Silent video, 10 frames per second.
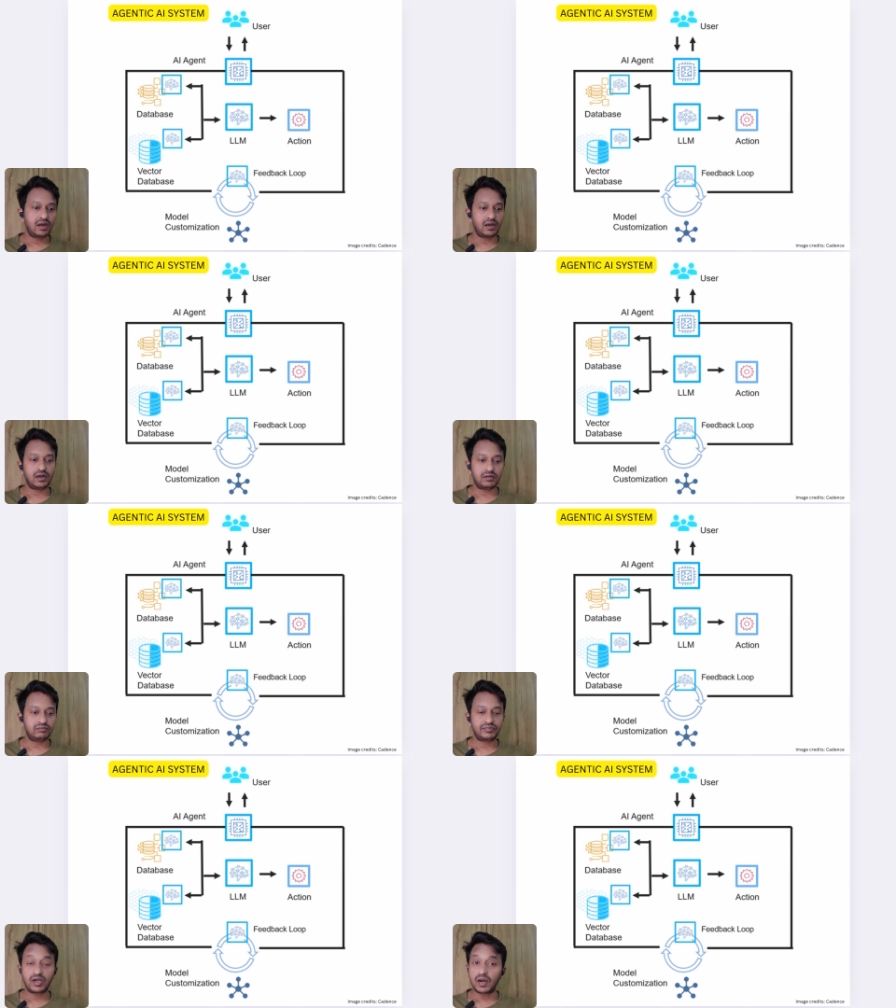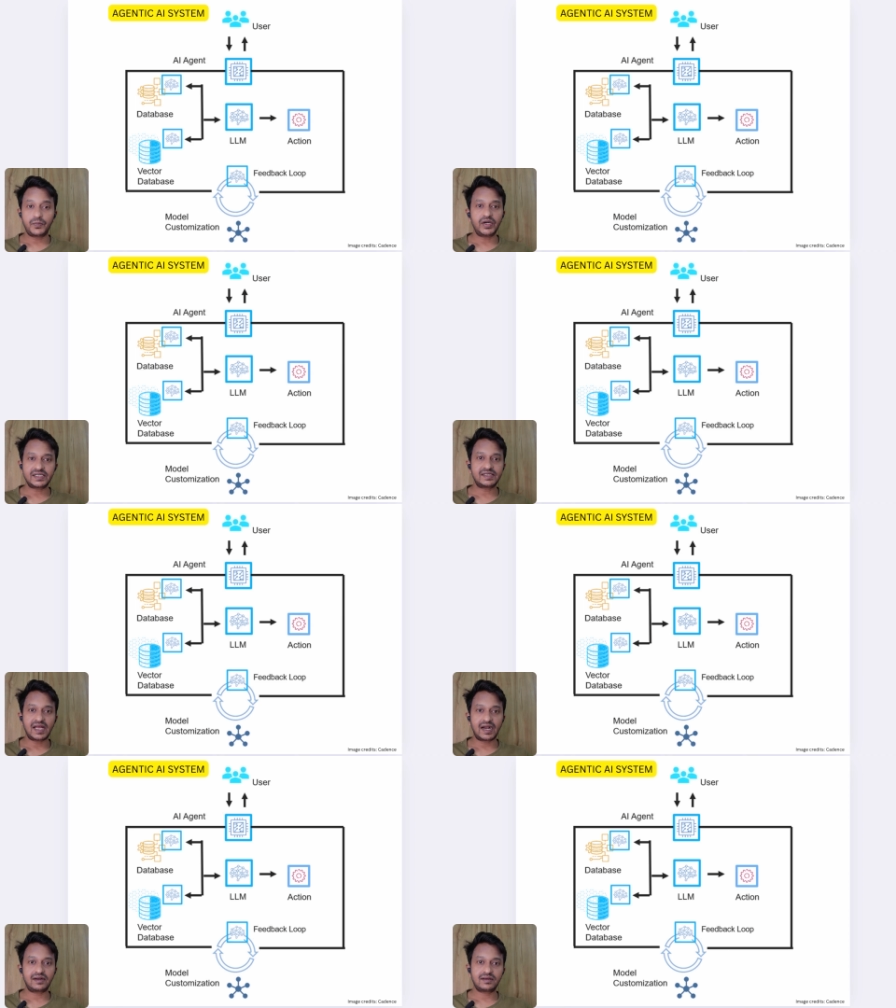um, components
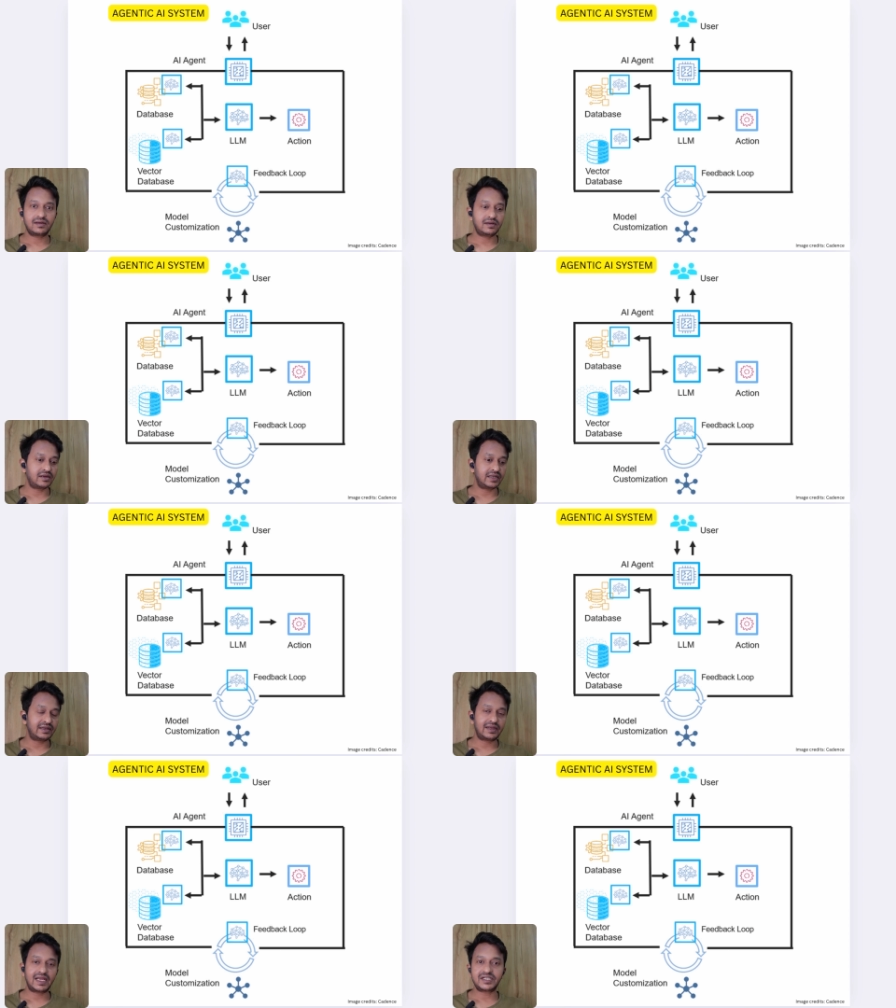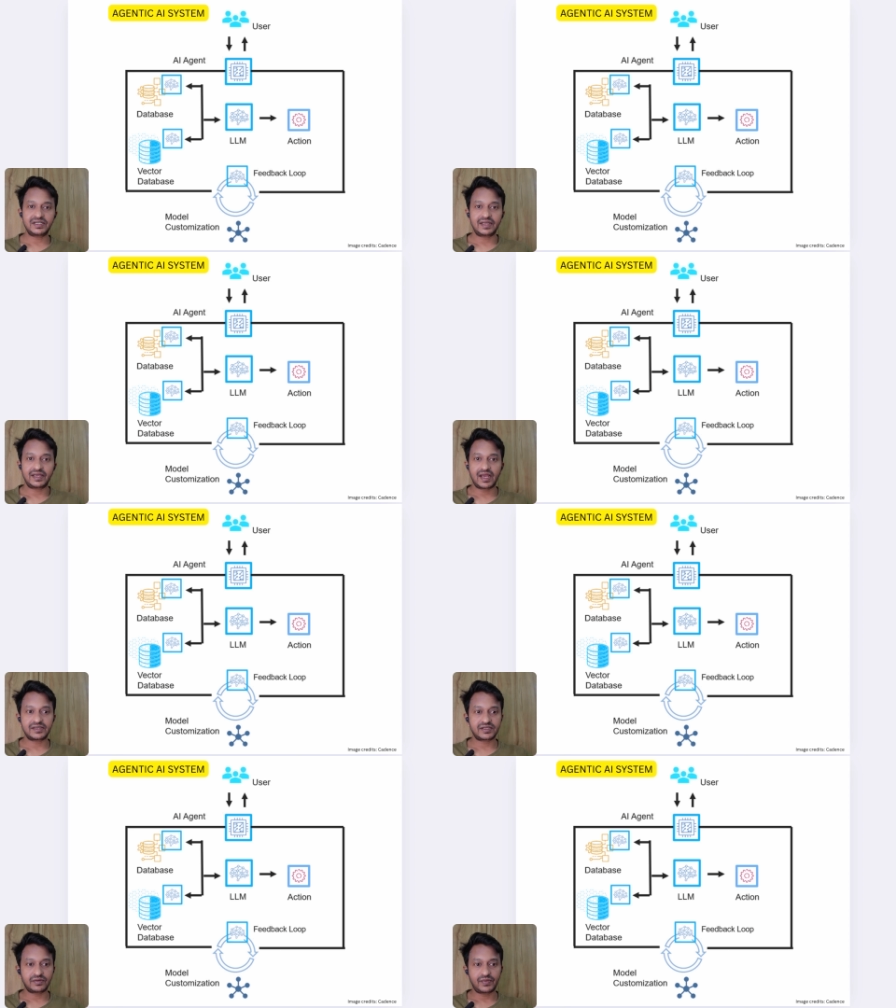that an agentic AI
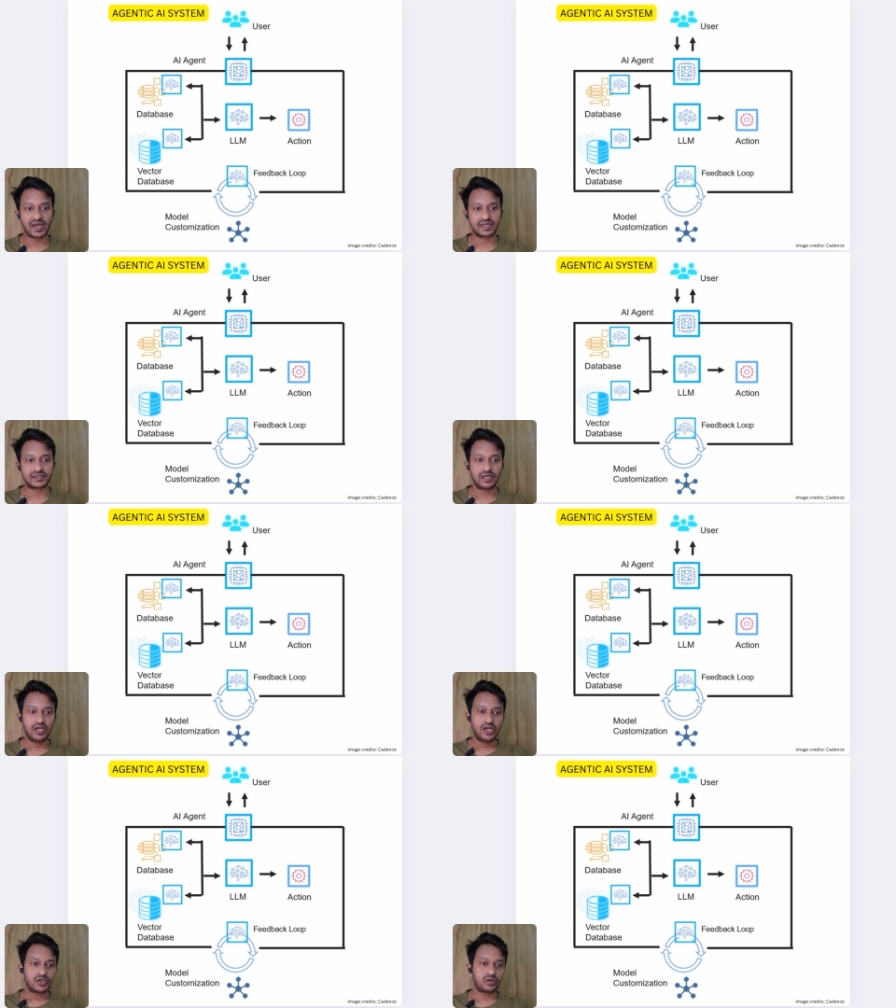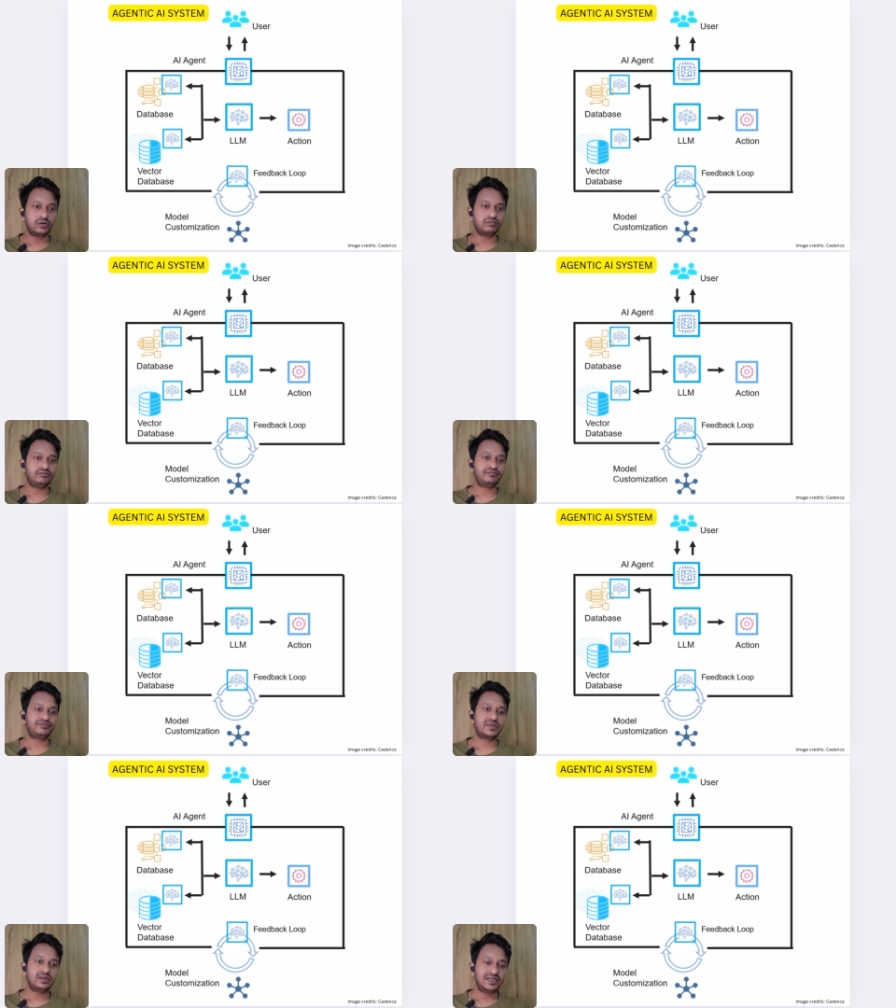system has. So
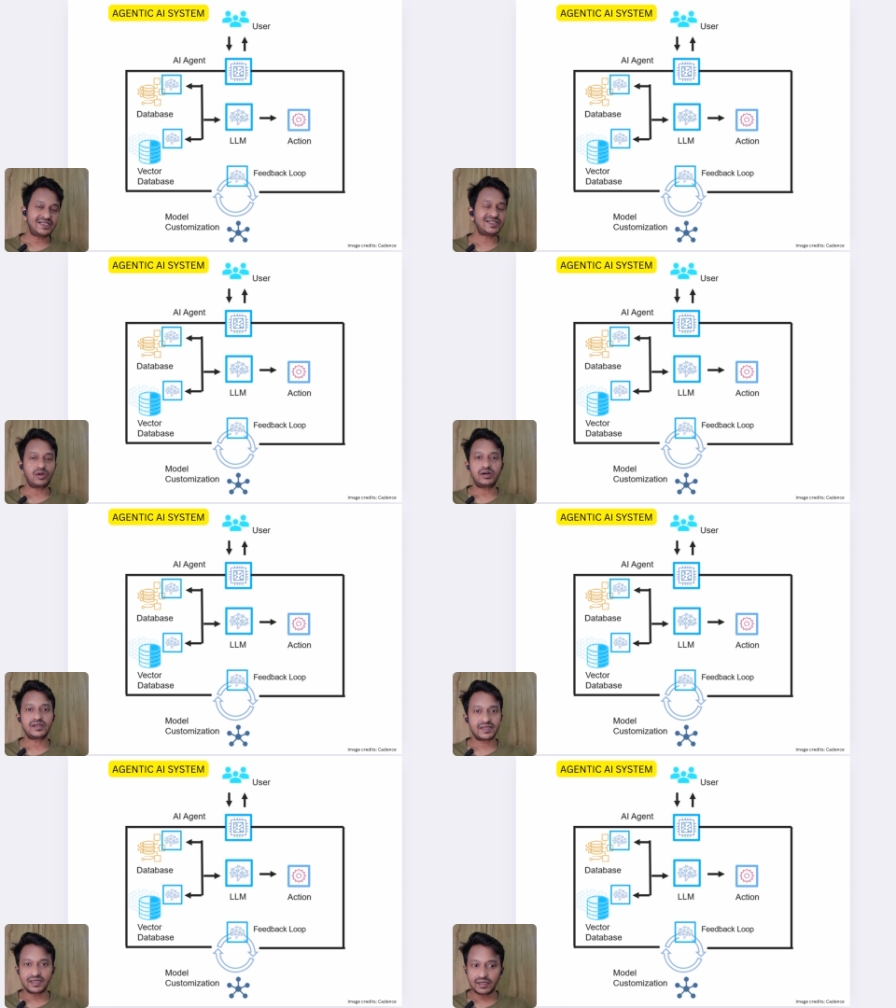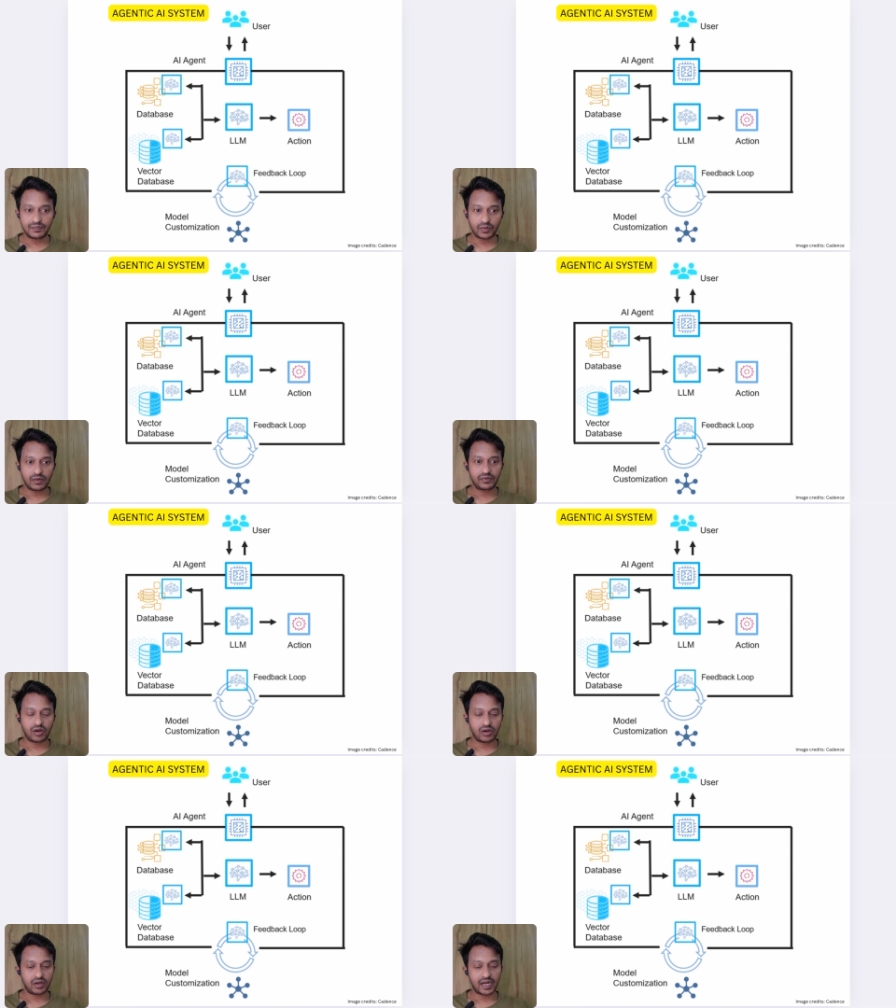this is not a single prompt,
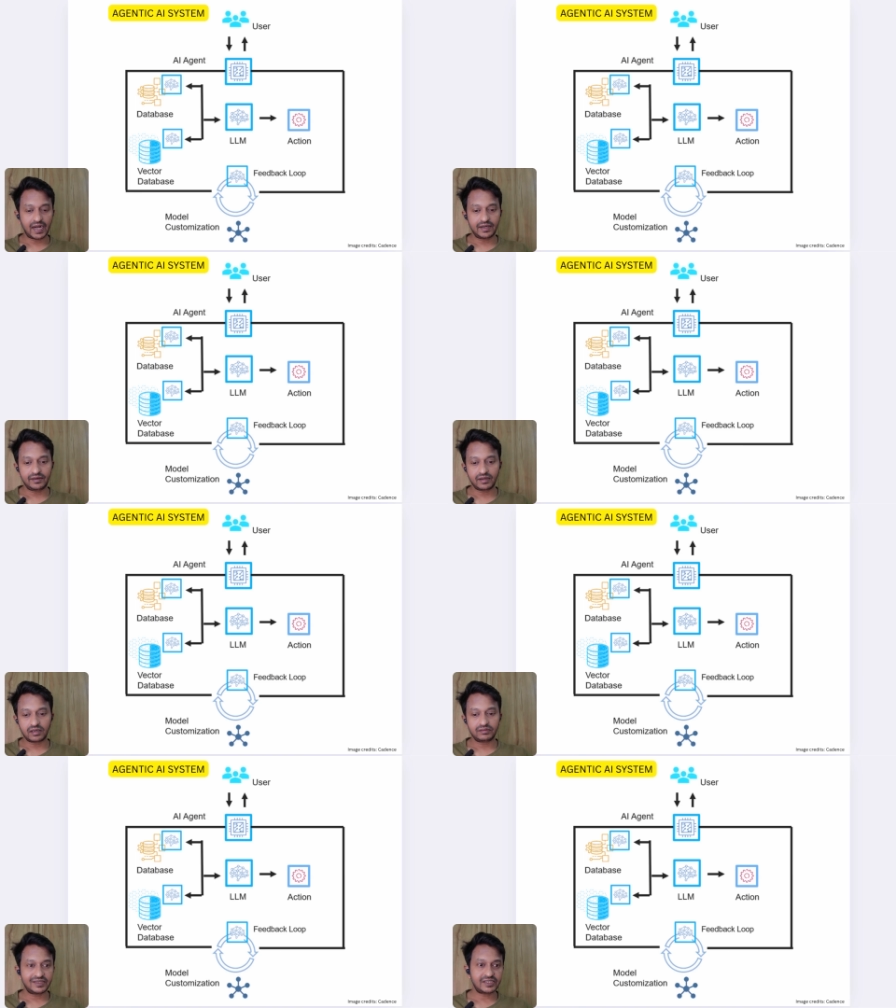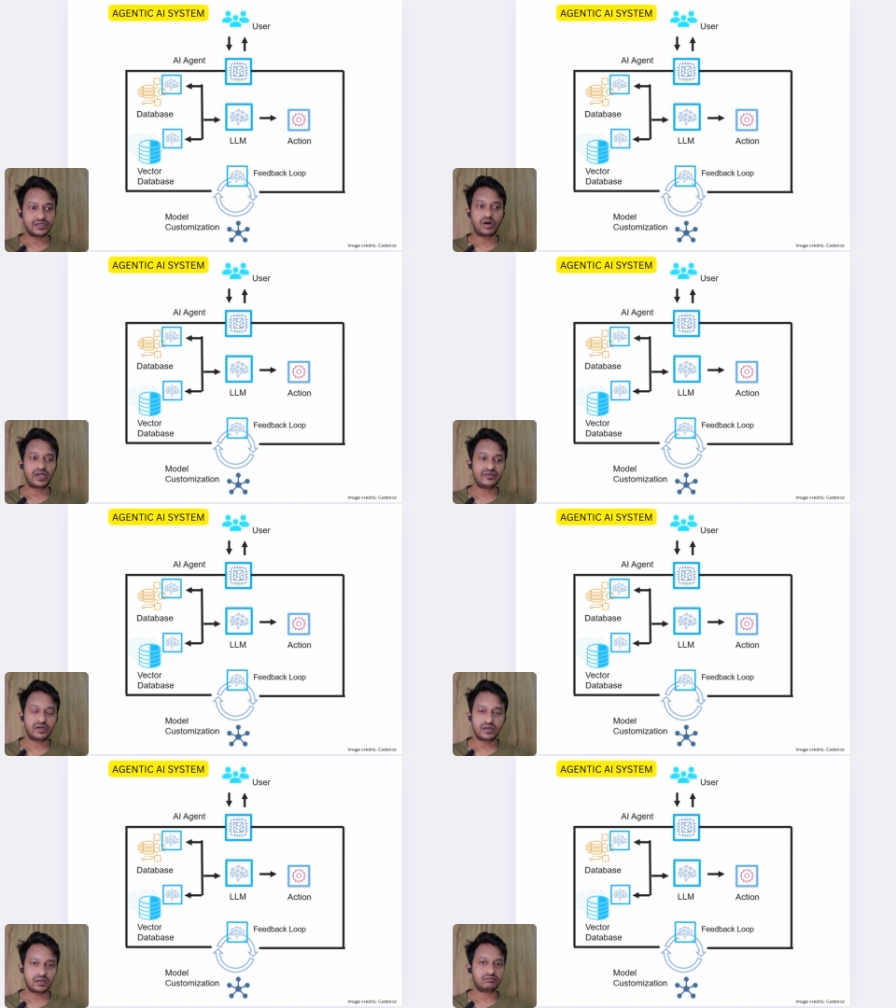or, uh, and uh, this is not
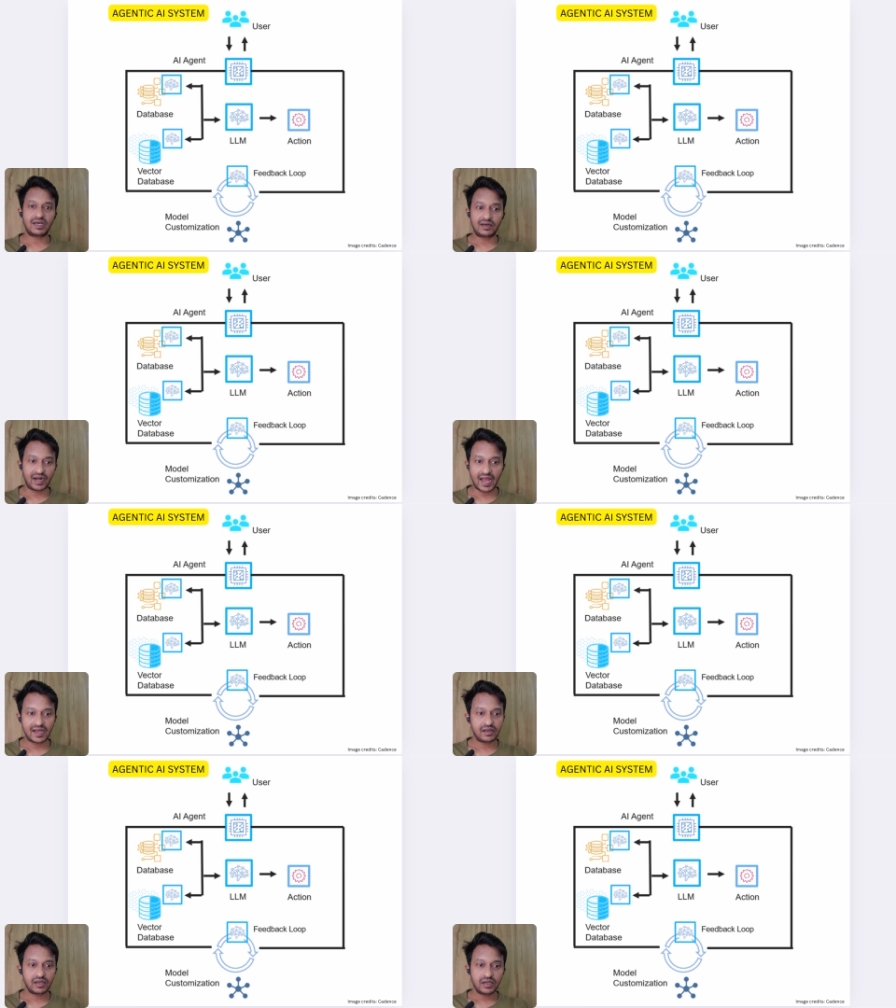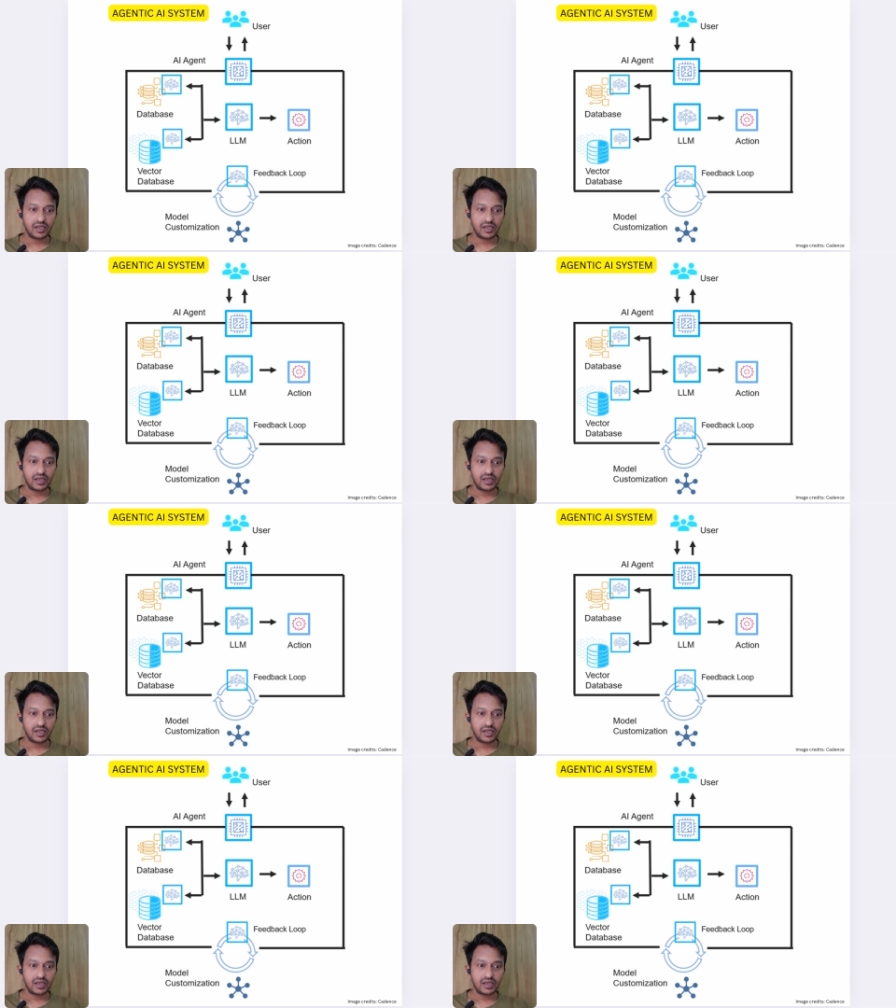even a RAG.